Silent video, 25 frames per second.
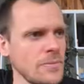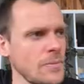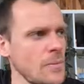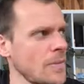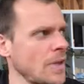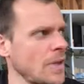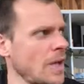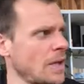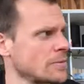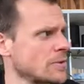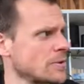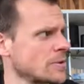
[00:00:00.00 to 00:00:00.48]

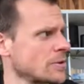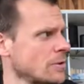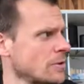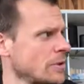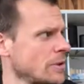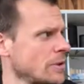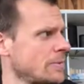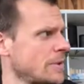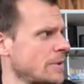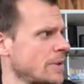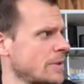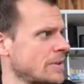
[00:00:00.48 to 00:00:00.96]
I'm
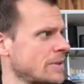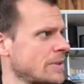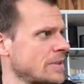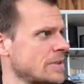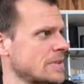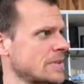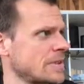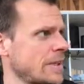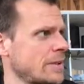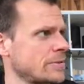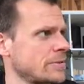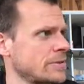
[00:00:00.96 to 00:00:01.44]
sorry about this
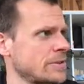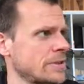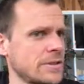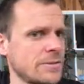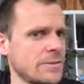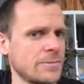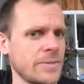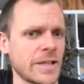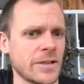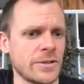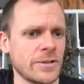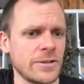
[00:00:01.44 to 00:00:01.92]
sound in the
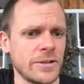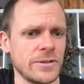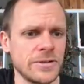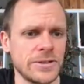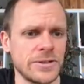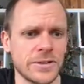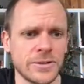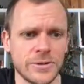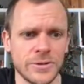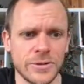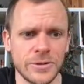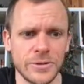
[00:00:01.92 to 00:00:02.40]
background,
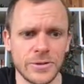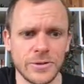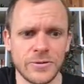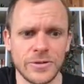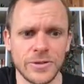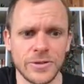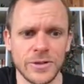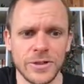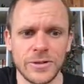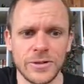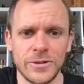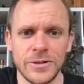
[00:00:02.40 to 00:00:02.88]
don't know if
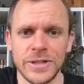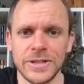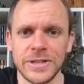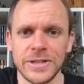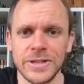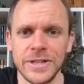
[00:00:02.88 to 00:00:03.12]
you hear it.